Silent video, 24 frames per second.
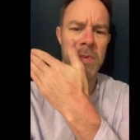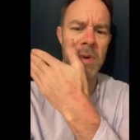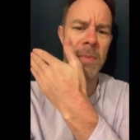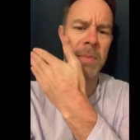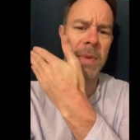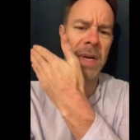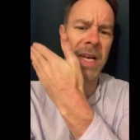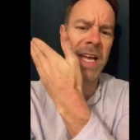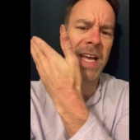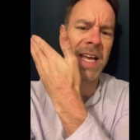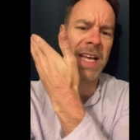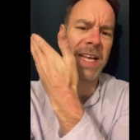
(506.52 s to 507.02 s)
on
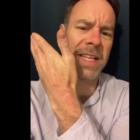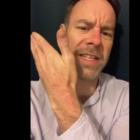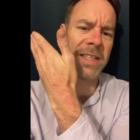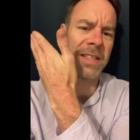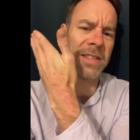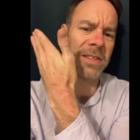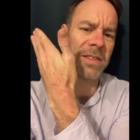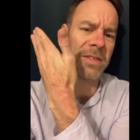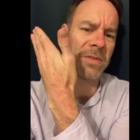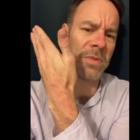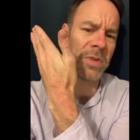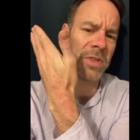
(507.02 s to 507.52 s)
my
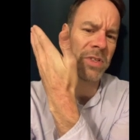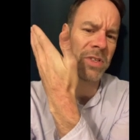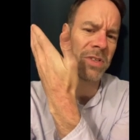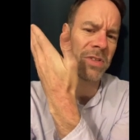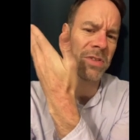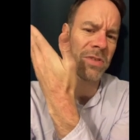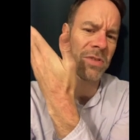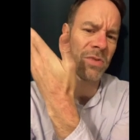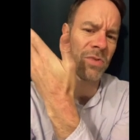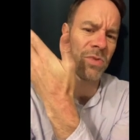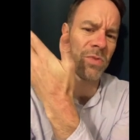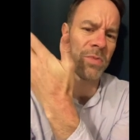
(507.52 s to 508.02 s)
hands, which
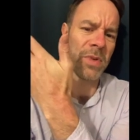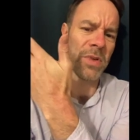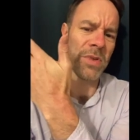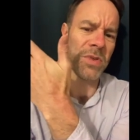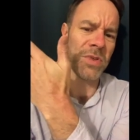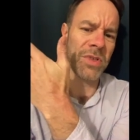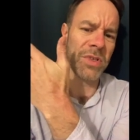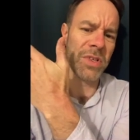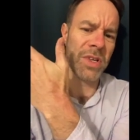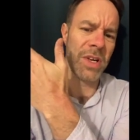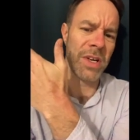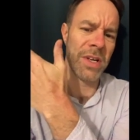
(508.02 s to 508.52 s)
is
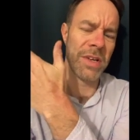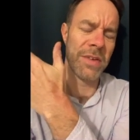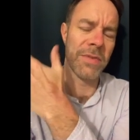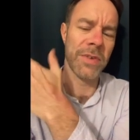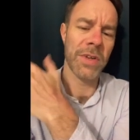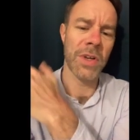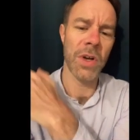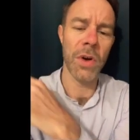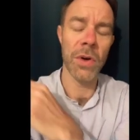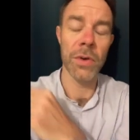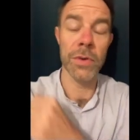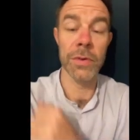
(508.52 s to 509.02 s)
almost kind of
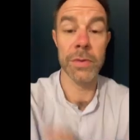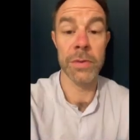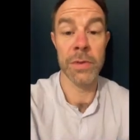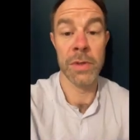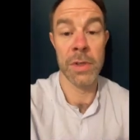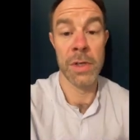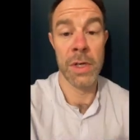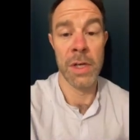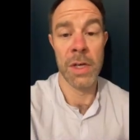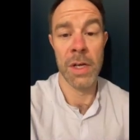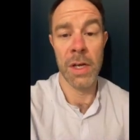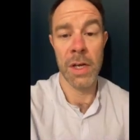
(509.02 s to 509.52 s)
gone.
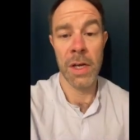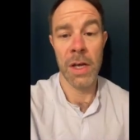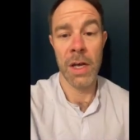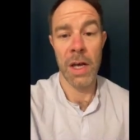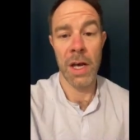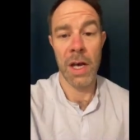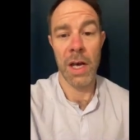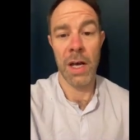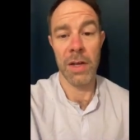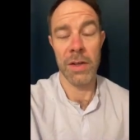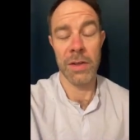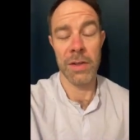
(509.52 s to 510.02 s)

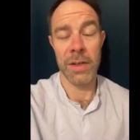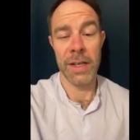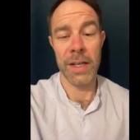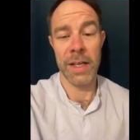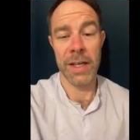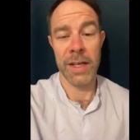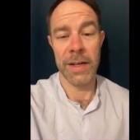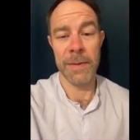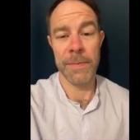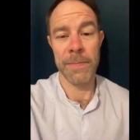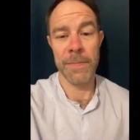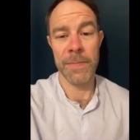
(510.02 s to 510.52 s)
I'll
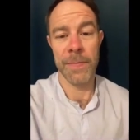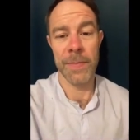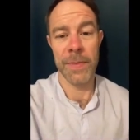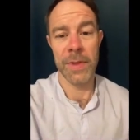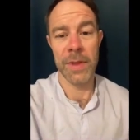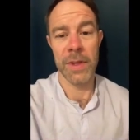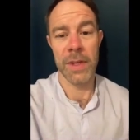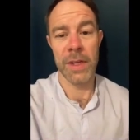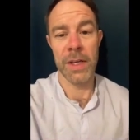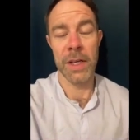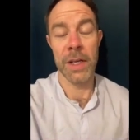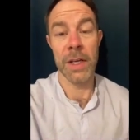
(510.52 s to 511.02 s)
um,
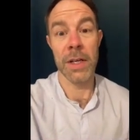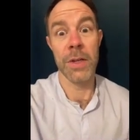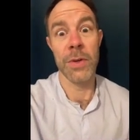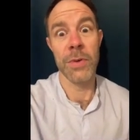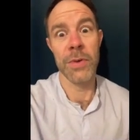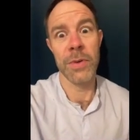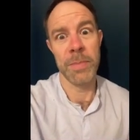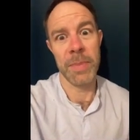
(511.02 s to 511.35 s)
include a